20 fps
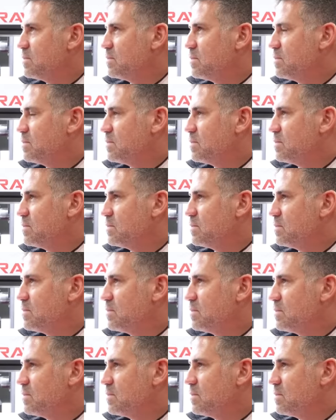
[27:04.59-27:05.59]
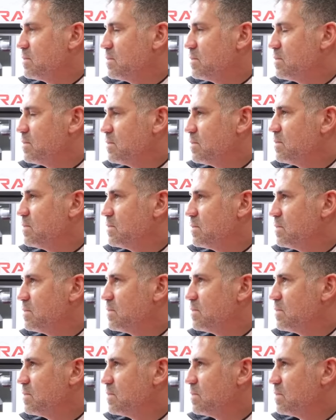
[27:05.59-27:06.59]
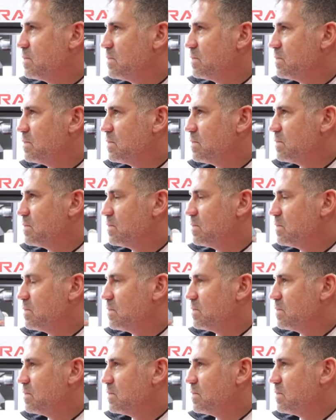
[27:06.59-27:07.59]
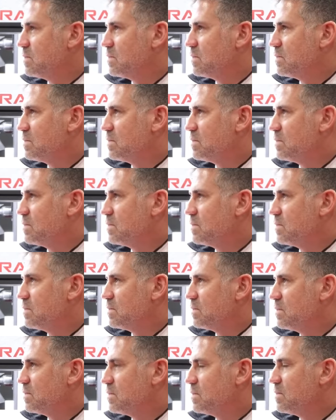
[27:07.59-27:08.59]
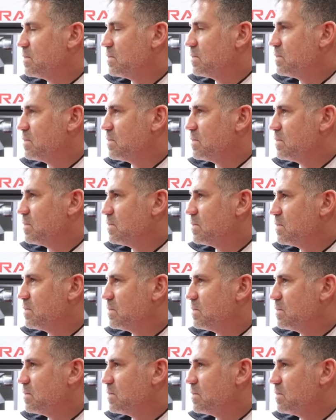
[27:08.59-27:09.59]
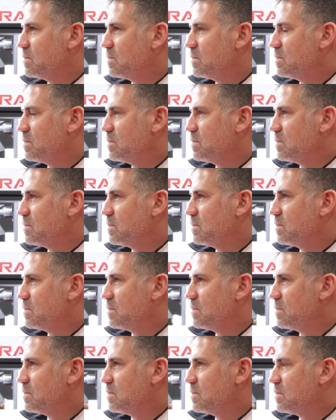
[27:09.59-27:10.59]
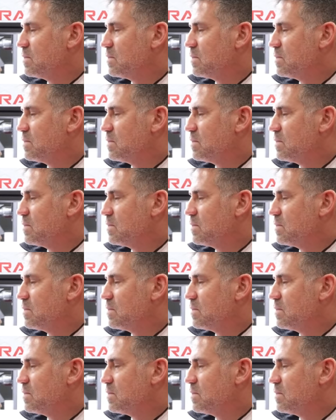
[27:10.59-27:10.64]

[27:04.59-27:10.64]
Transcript: (not speaking)